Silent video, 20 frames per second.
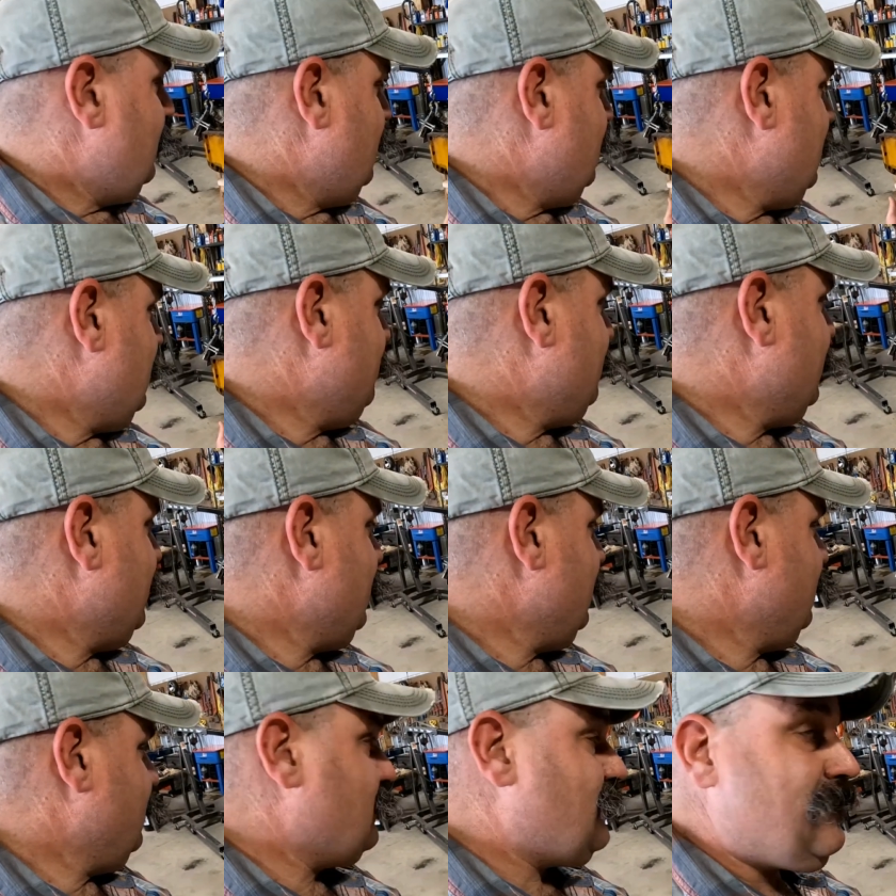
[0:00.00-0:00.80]
uh, but
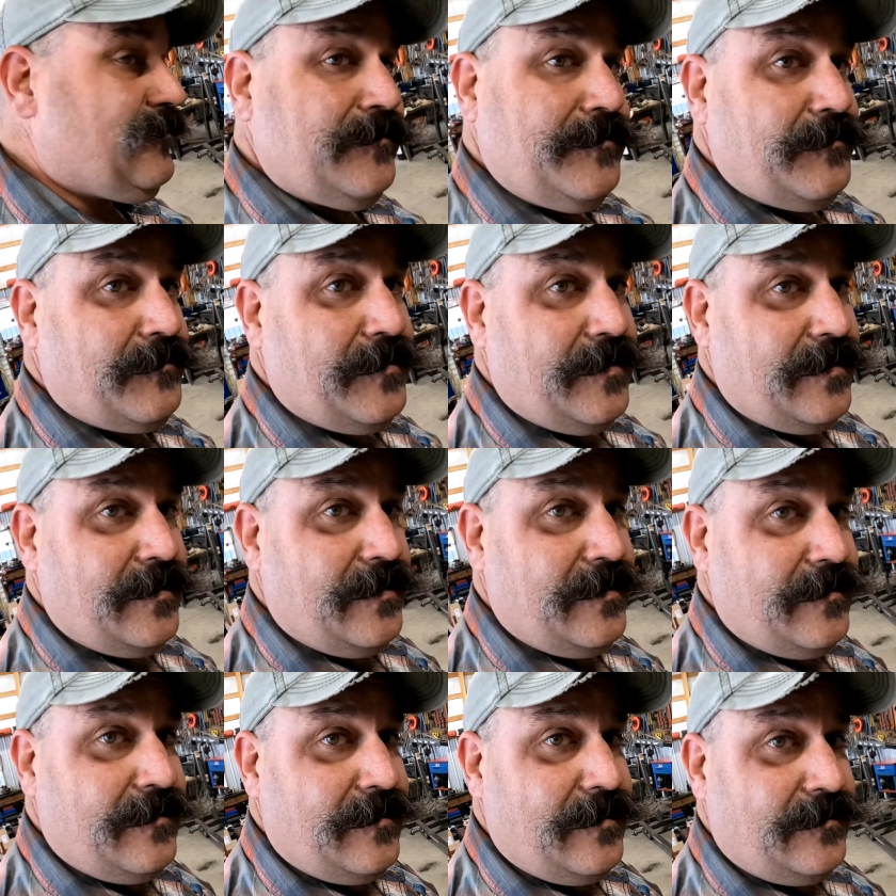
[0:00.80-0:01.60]
it
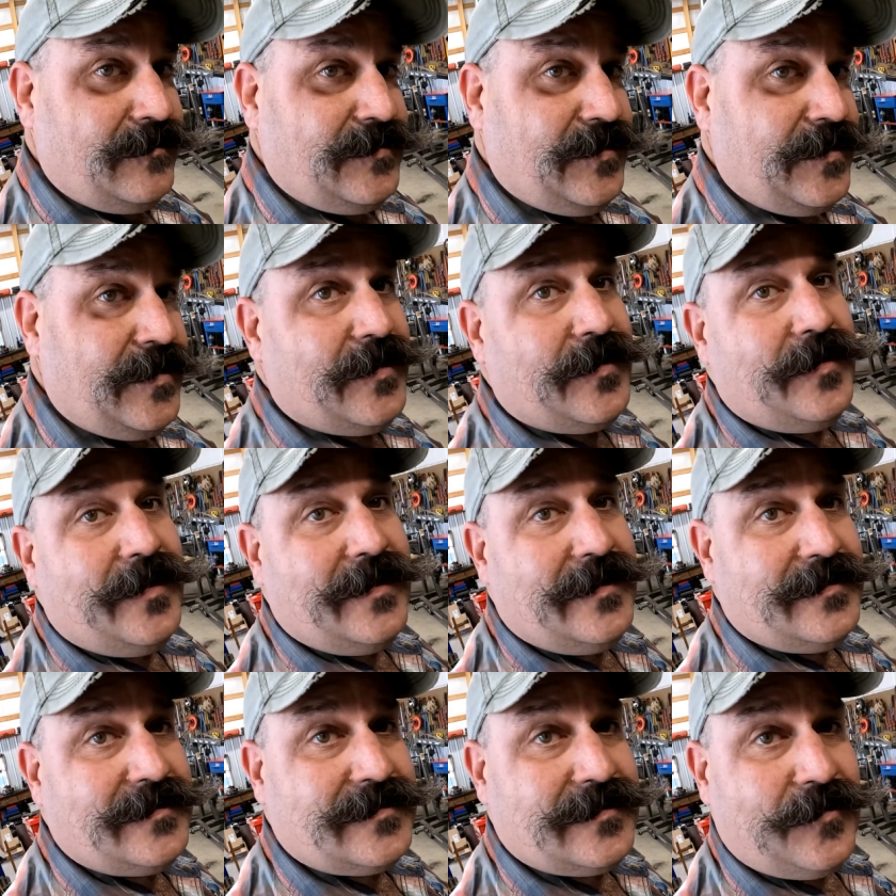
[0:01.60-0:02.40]
in turn
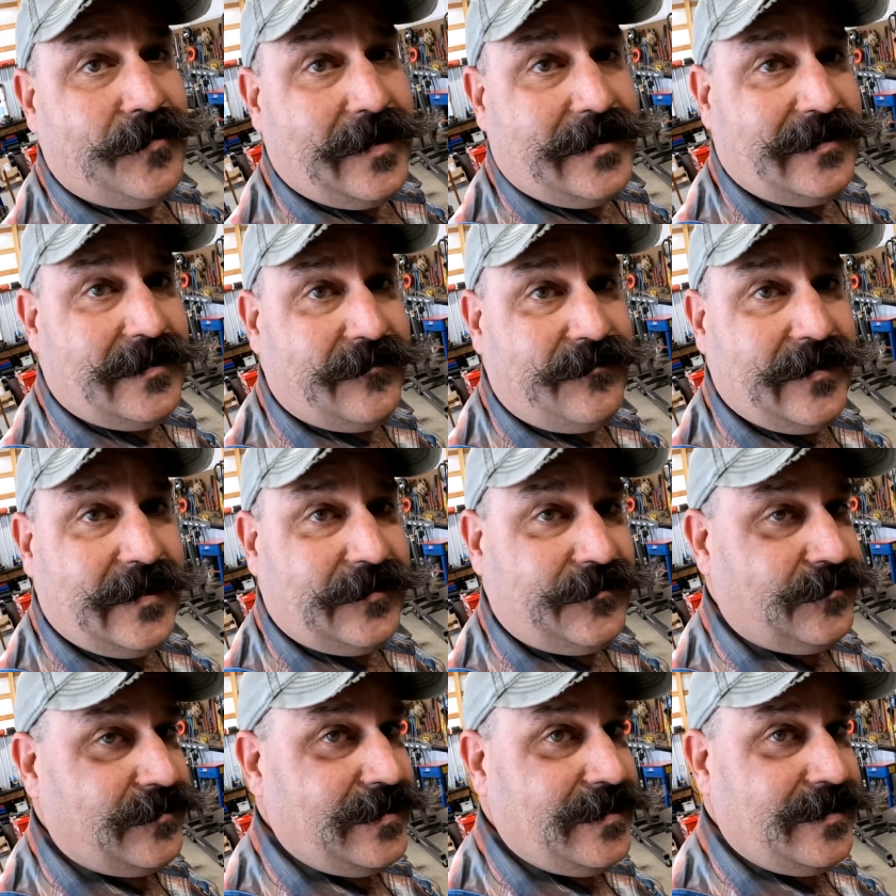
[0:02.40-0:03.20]
is quite the
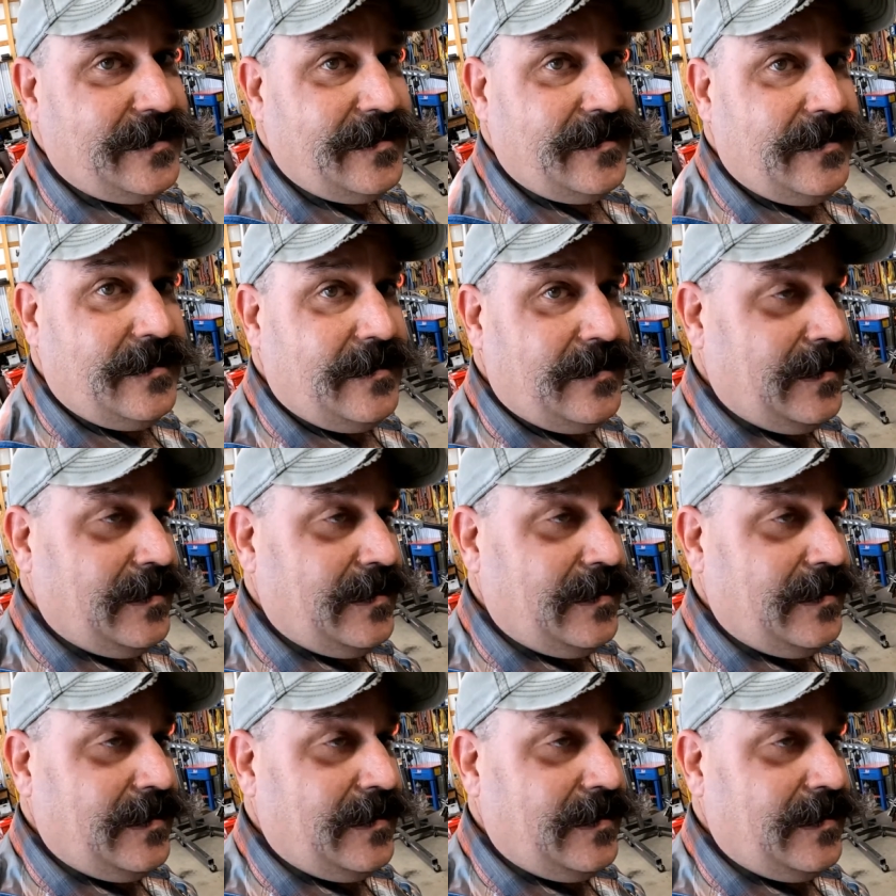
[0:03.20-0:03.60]
victory,